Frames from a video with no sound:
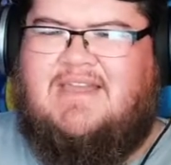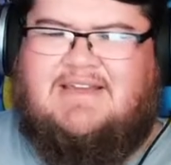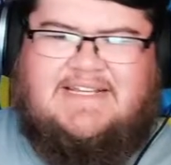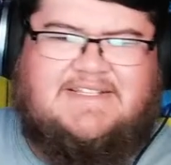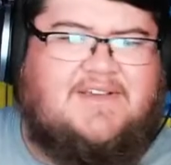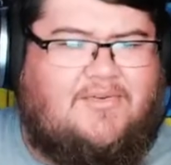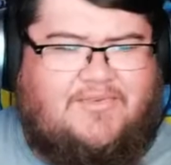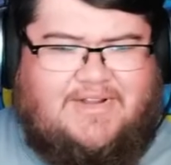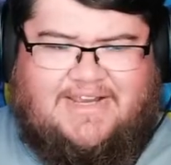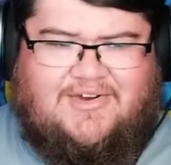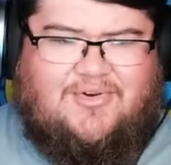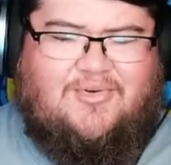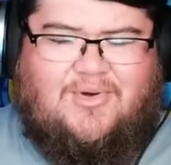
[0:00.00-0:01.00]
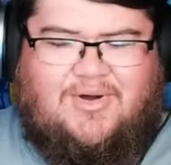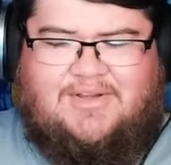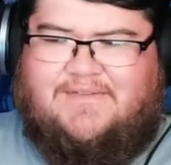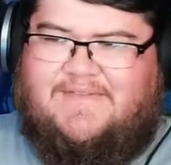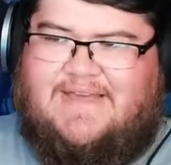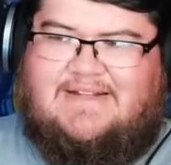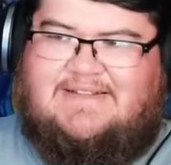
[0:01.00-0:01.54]
it's all really cool, all
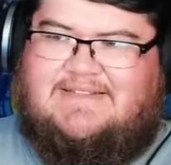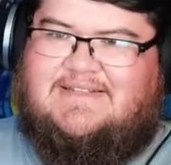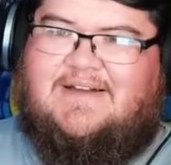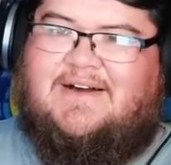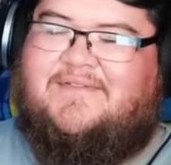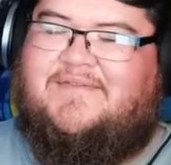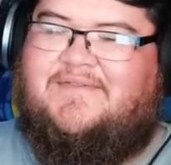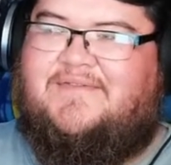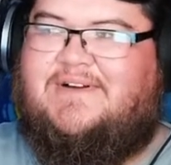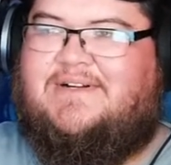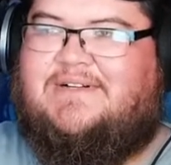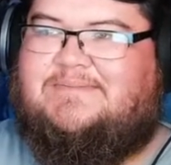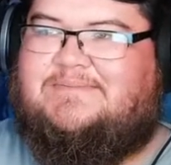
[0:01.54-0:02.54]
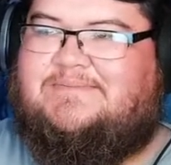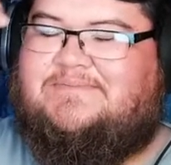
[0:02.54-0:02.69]
of that stuff. Um,